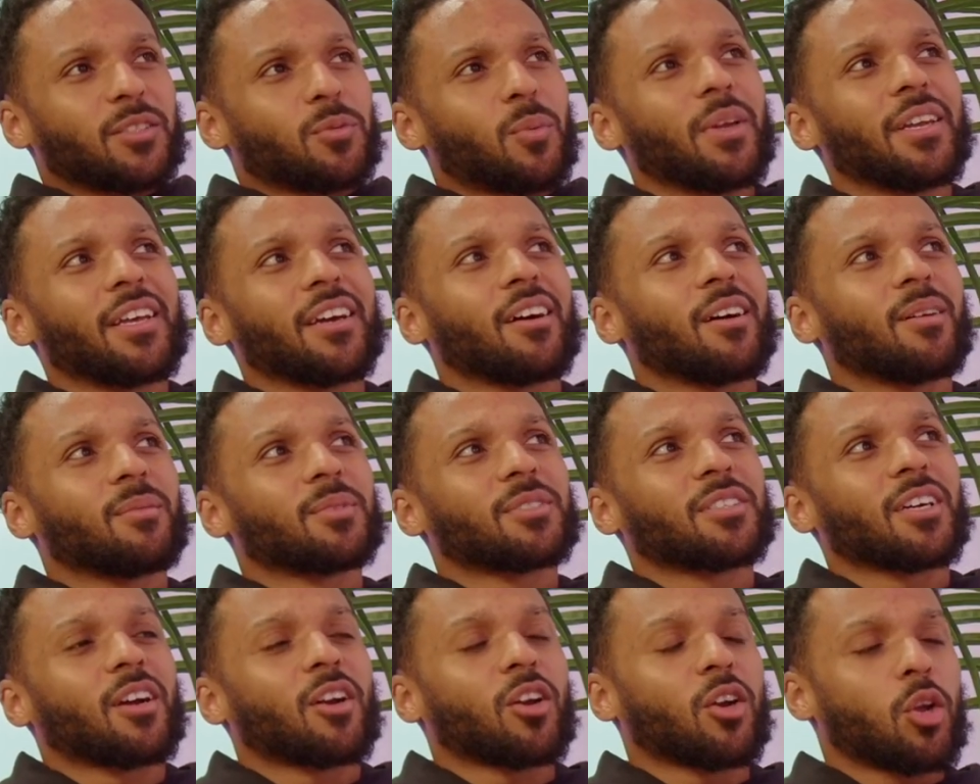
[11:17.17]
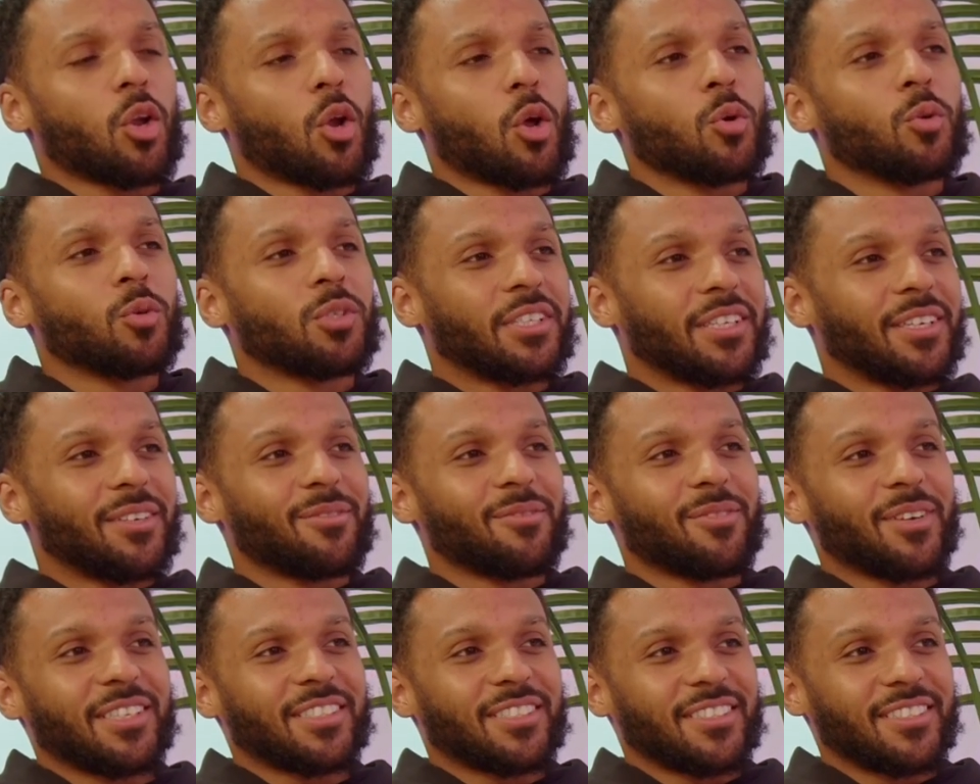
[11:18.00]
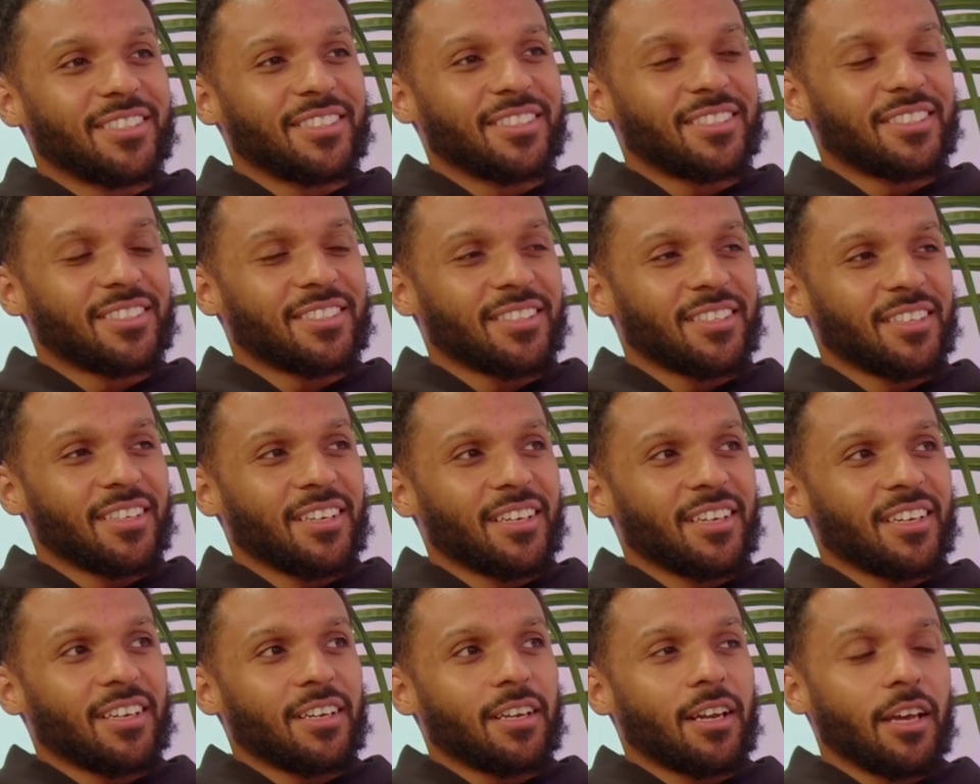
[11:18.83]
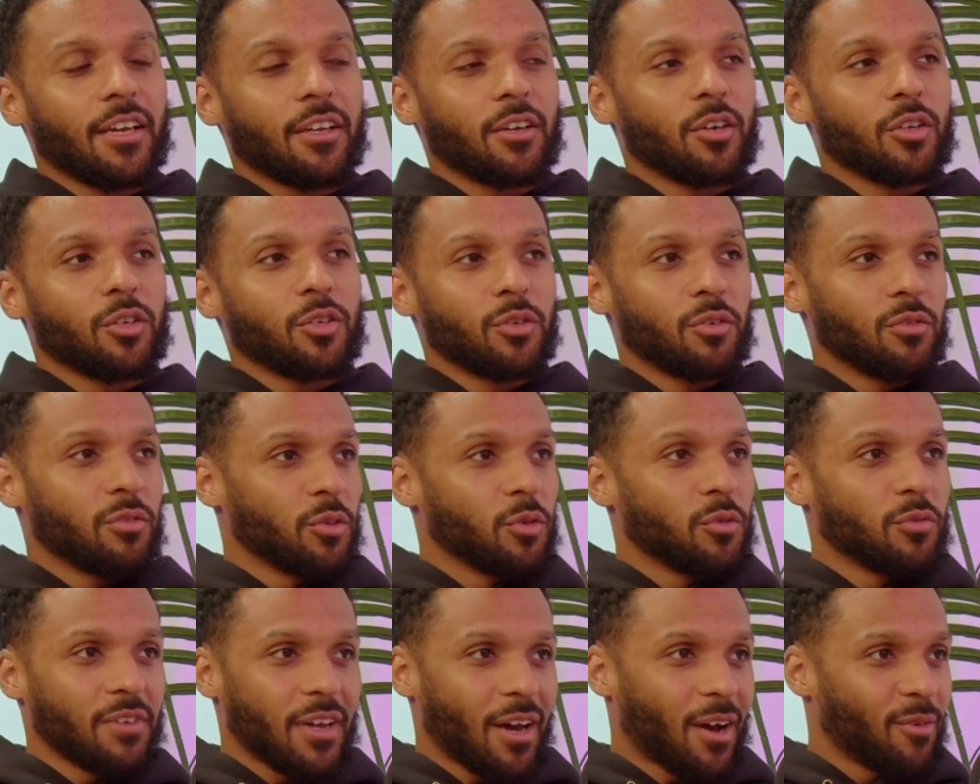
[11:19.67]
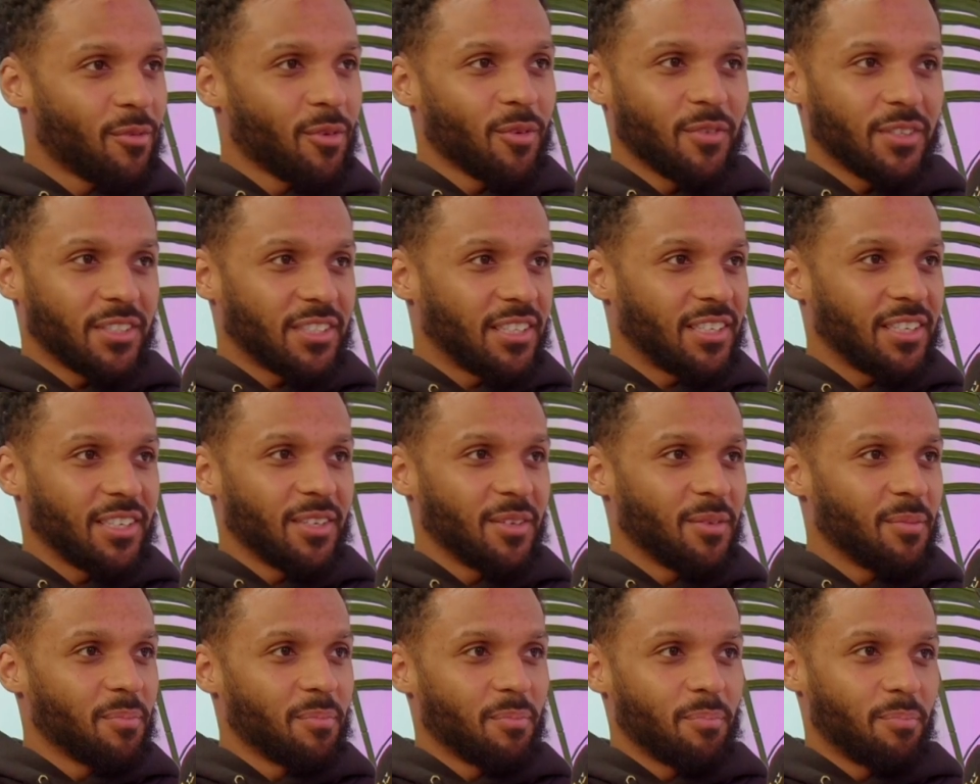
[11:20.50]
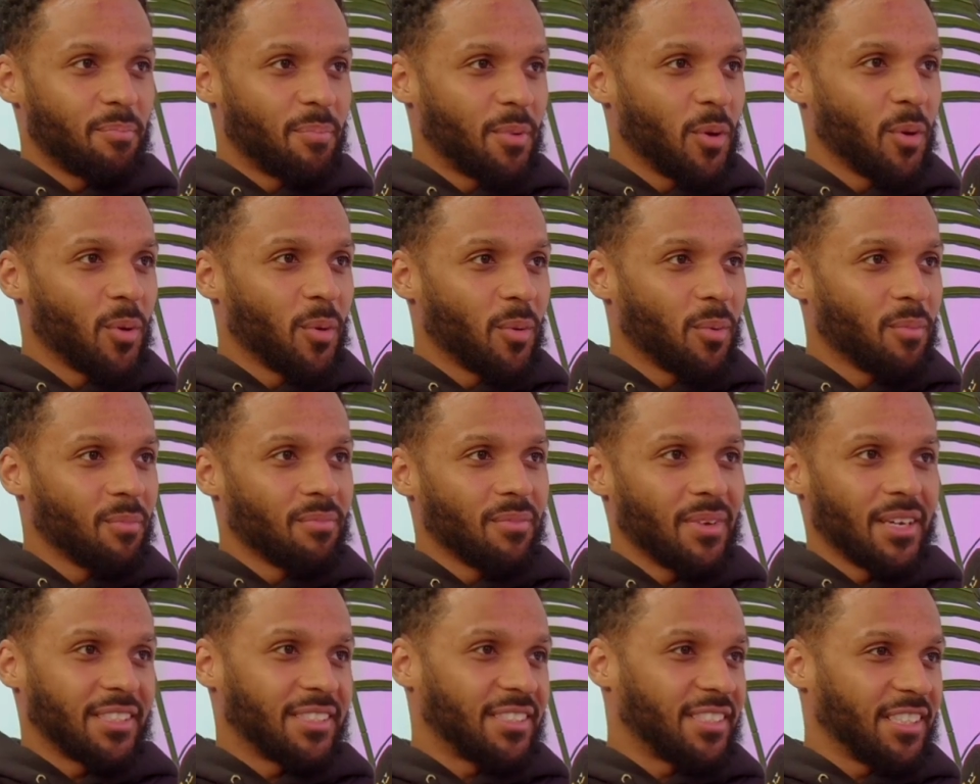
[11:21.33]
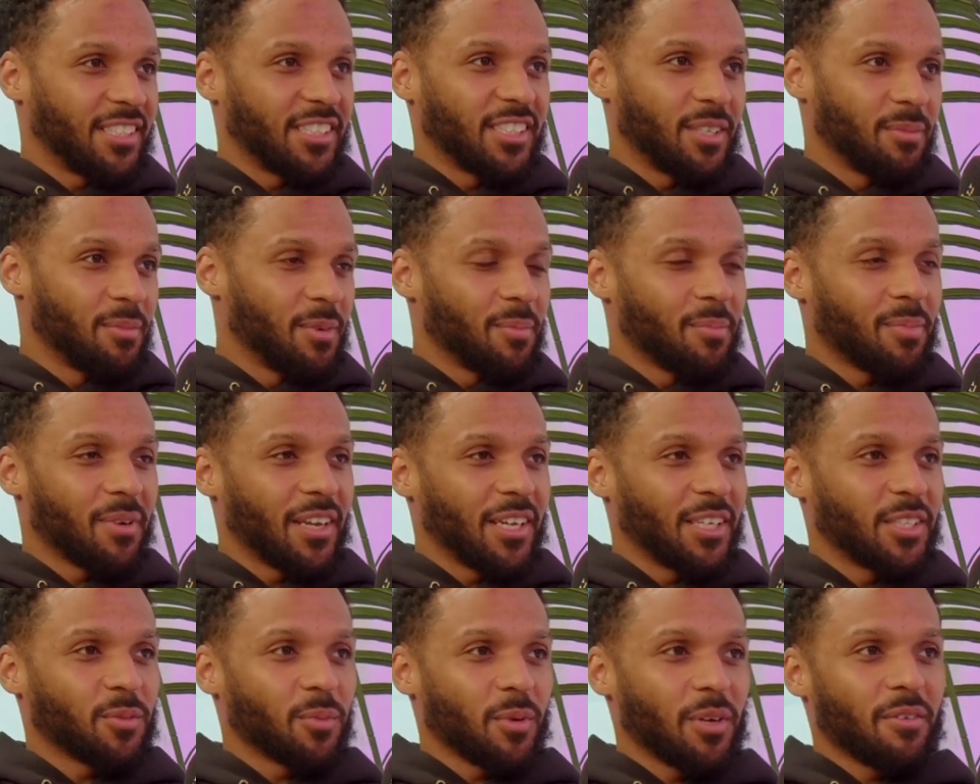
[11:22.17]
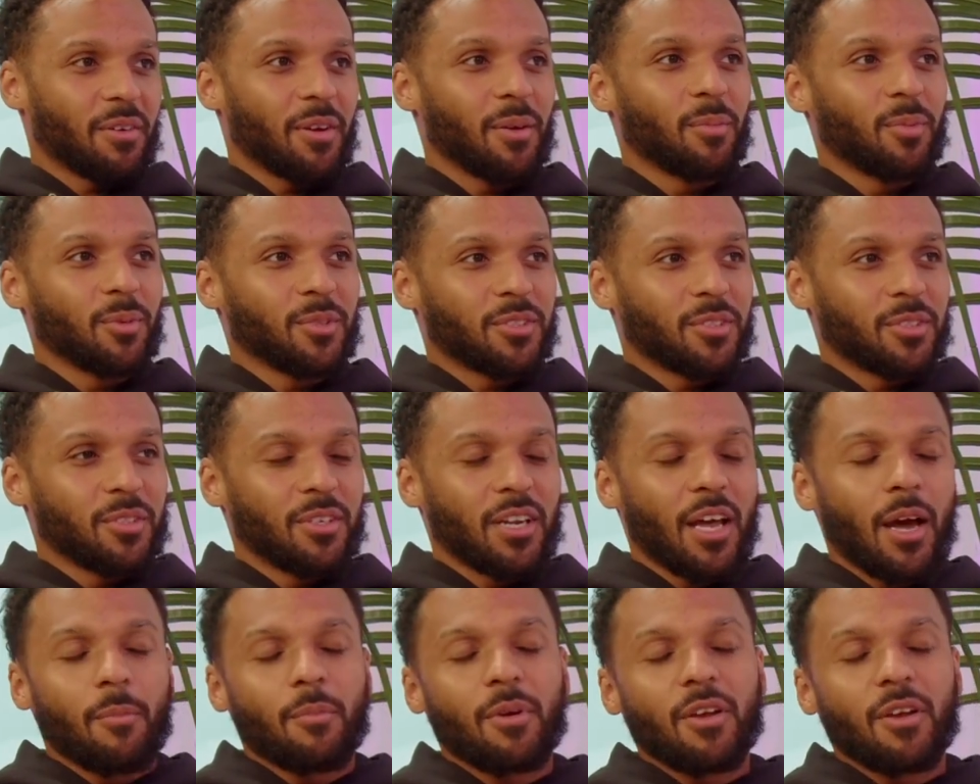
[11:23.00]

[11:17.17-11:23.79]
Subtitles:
when it comes to closing investors, like you now have obviously built a system in place where you're able to do that.